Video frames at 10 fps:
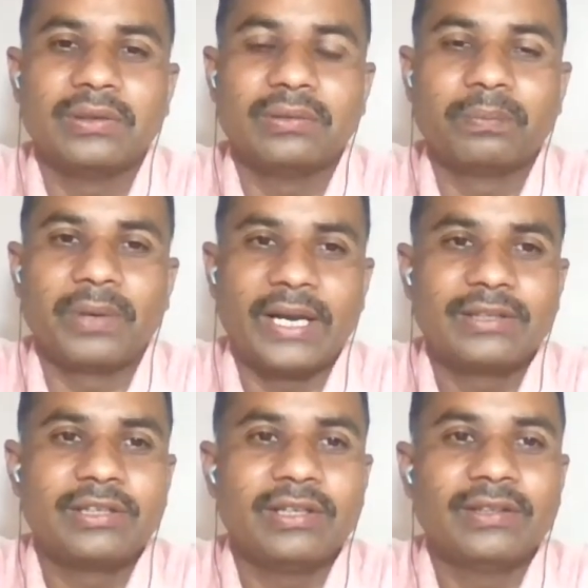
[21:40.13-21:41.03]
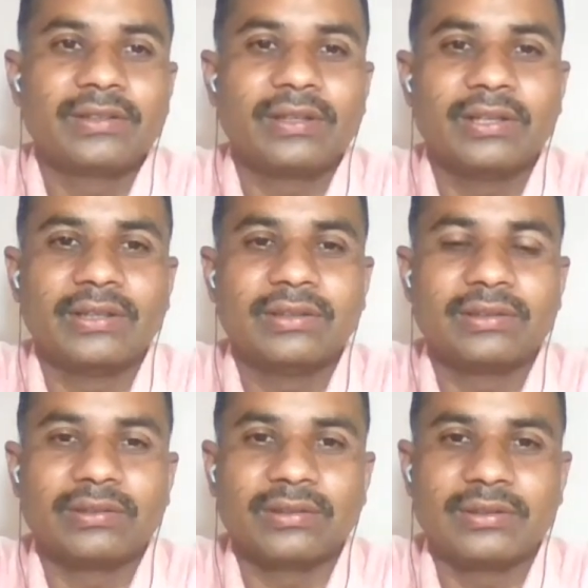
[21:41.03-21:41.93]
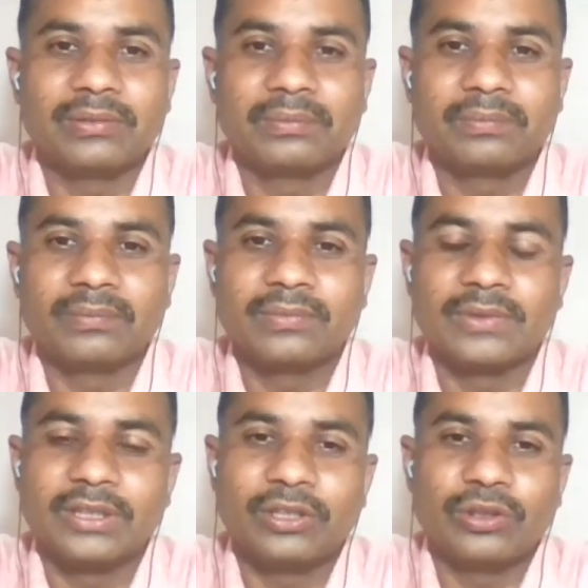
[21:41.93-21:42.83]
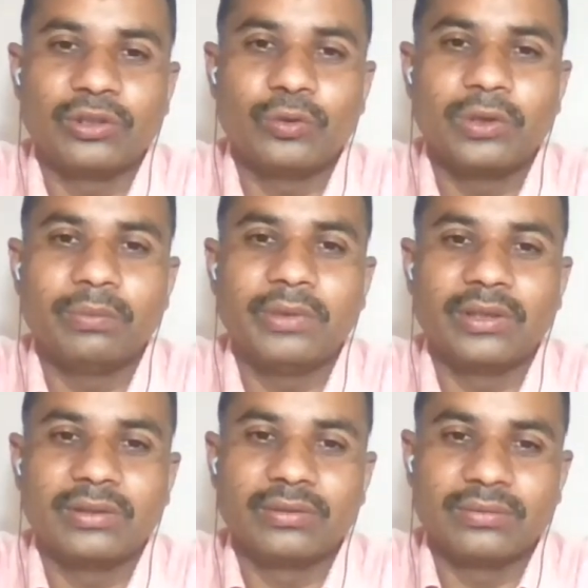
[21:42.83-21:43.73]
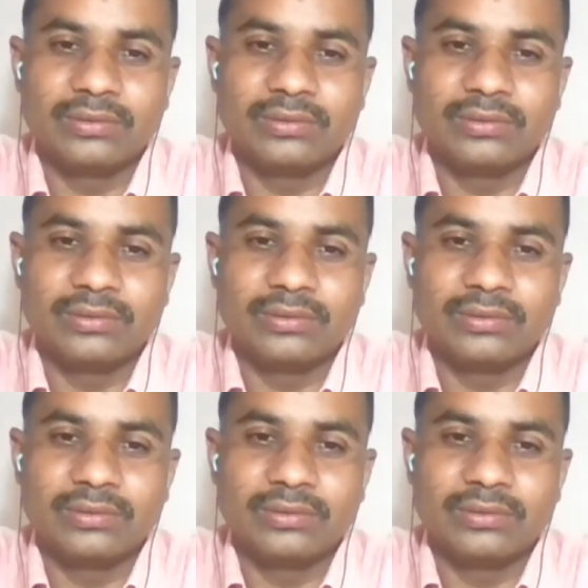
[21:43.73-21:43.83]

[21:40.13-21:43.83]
practice, and you will be